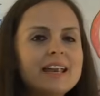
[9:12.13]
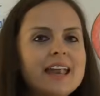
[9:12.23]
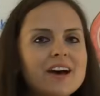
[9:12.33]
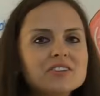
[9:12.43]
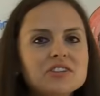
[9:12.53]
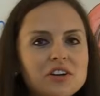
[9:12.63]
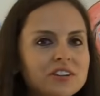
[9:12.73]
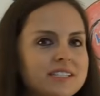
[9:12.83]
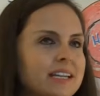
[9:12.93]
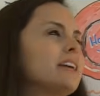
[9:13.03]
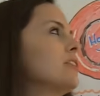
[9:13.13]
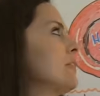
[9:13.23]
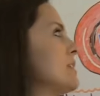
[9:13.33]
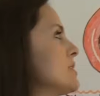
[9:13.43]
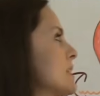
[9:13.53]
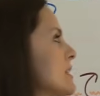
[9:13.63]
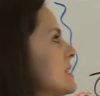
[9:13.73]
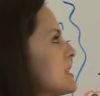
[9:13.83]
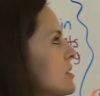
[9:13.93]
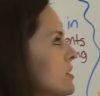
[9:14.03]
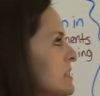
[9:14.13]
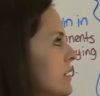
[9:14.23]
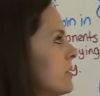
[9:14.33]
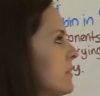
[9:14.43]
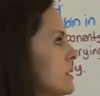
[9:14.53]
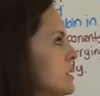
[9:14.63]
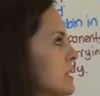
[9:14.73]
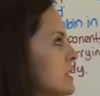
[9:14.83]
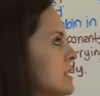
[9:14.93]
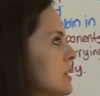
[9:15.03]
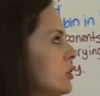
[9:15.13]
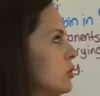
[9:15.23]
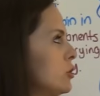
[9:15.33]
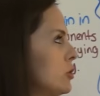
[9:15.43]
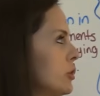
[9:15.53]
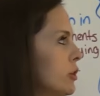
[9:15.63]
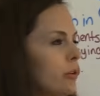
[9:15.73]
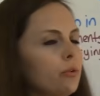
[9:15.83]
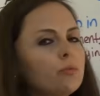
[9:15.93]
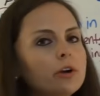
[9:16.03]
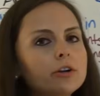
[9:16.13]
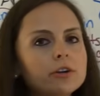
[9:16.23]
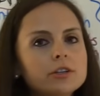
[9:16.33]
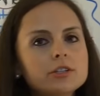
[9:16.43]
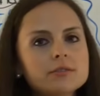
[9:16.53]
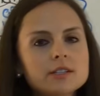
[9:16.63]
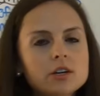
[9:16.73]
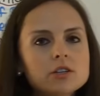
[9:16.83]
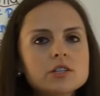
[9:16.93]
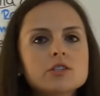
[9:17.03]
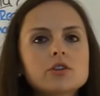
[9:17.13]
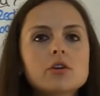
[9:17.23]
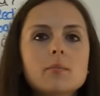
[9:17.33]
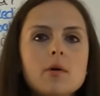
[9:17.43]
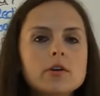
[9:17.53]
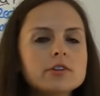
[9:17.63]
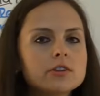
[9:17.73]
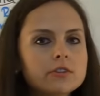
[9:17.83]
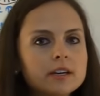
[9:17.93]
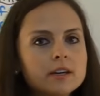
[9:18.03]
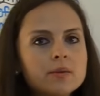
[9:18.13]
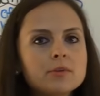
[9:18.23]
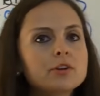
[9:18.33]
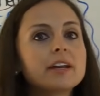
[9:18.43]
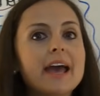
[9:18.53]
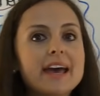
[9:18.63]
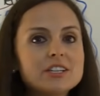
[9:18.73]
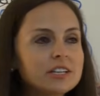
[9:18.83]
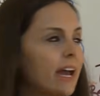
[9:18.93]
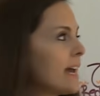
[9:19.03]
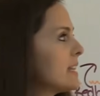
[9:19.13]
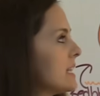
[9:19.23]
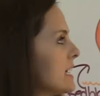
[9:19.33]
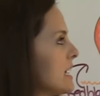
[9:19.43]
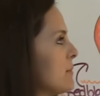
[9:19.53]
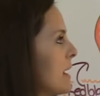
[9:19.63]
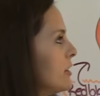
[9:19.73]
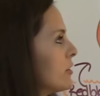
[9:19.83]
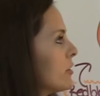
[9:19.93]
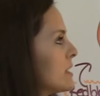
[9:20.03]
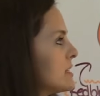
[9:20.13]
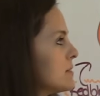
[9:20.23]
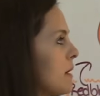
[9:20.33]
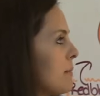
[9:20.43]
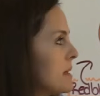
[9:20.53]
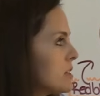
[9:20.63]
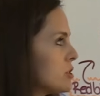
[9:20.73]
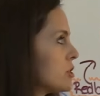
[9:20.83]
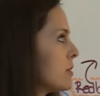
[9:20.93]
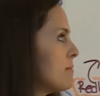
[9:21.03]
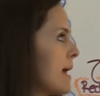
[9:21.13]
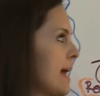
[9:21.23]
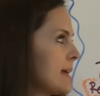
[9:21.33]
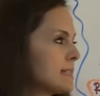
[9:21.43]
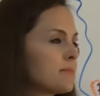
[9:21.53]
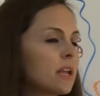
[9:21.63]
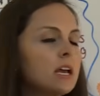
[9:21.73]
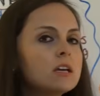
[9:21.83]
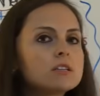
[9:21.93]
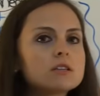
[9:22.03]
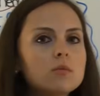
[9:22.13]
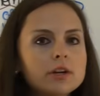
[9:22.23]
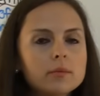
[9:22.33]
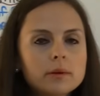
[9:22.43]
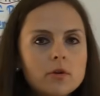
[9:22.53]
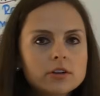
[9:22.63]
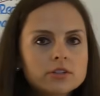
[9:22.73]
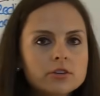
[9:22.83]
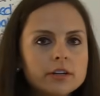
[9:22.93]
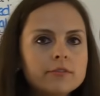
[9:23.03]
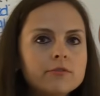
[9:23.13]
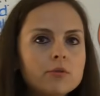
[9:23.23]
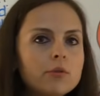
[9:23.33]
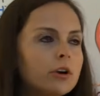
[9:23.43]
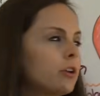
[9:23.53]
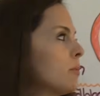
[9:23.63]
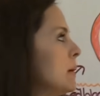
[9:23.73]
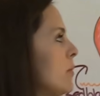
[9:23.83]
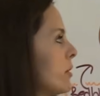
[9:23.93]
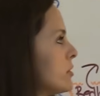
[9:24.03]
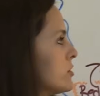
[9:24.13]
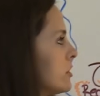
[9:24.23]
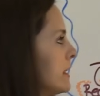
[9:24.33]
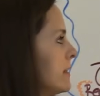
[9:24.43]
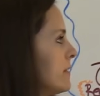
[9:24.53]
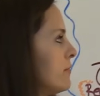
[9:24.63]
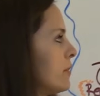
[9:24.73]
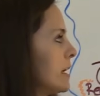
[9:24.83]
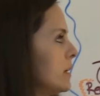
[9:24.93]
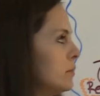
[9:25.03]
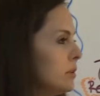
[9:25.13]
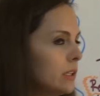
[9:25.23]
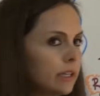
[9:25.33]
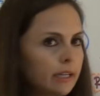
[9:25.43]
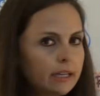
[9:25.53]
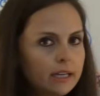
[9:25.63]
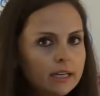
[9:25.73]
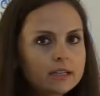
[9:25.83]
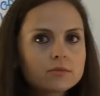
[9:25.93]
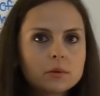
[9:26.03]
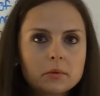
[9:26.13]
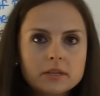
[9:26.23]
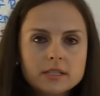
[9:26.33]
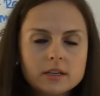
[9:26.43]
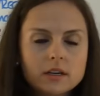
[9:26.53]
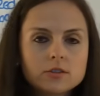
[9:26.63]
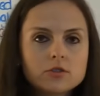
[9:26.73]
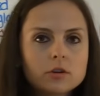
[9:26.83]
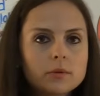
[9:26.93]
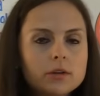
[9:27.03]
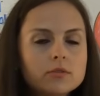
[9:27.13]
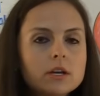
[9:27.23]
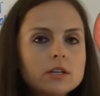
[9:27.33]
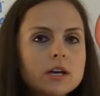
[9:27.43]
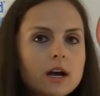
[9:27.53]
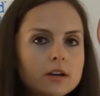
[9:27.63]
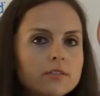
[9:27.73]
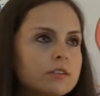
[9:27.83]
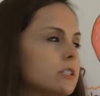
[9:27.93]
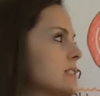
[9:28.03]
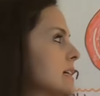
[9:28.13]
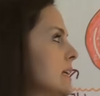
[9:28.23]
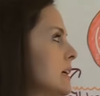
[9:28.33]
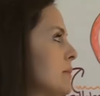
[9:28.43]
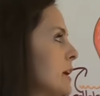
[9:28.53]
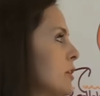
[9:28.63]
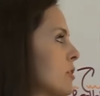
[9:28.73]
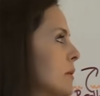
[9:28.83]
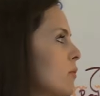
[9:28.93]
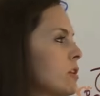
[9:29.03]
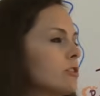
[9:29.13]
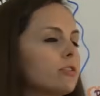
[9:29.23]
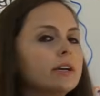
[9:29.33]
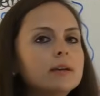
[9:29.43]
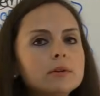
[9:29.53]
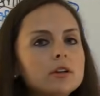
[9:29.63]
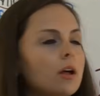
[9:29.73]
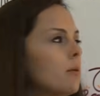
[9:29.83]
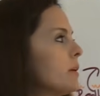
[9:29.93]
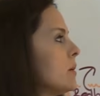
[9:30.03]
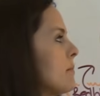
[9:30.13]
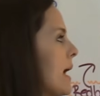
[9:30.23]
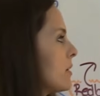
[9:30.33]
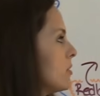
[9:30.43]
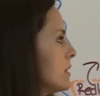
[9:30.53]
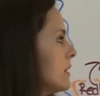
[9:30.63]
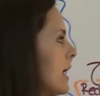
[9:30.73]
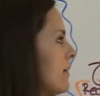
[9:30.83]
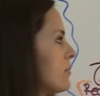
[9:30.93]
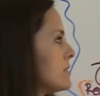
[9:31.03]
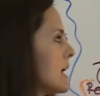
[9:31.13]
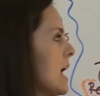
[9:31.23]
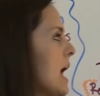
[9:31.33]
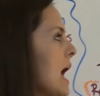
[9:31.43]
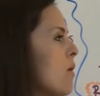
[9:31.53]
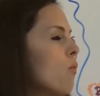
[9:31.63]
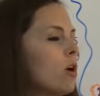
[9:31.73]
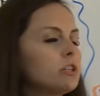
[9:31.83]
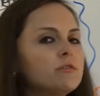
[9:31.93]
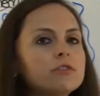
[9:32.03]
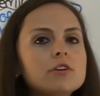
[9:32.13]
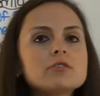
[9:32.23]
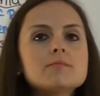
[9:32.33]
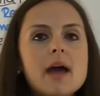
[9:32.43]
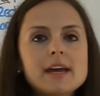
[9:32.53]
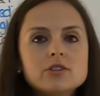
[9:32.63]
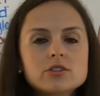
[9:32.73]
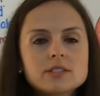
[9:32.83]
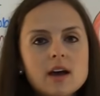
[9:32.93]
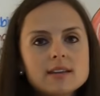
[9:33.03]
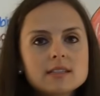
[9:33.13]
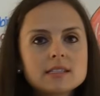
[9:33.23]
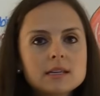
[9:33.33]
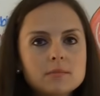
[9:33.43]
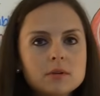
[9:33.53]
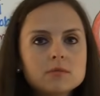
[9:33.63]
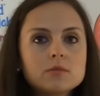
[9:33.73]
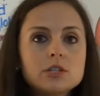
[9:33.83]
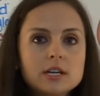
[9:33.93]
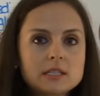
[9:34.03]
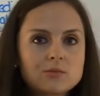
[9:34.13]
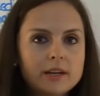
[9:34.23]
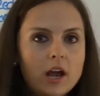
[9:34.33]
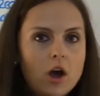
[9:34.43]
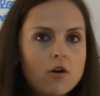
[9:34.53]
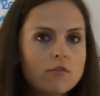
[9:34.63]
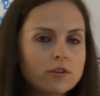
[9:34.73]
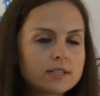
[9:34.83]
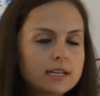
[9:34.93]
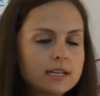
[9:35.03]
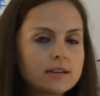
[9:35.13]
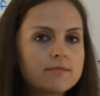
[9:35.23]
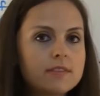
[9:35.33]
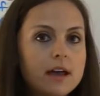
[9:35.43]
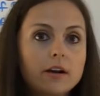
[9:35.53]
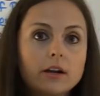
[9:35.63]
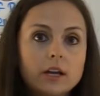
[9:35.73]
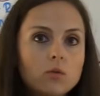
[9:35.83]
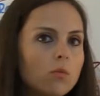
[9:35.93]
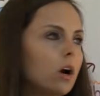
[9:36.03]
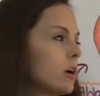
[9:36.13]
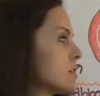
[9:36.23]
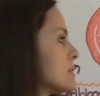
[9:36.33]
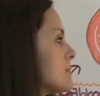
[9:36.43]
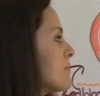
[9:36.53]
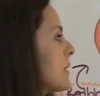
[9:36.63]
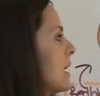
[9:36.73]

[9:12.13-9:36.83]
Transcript: Now to nursing interventions. Nursing interventions include, what you're going to do as a nurse is you're going to monitor them, you're going to educate them, and you're going to administer meds. So what you'll be monitoring for, you'll be monitoring them for any bleeding, because remember this can contribute to iron deficiency anemia. You're going to be watching their hemoglobin, hematocrit levels, and watching for those major signs and symptoms we just went over, seeing if they are getting worse.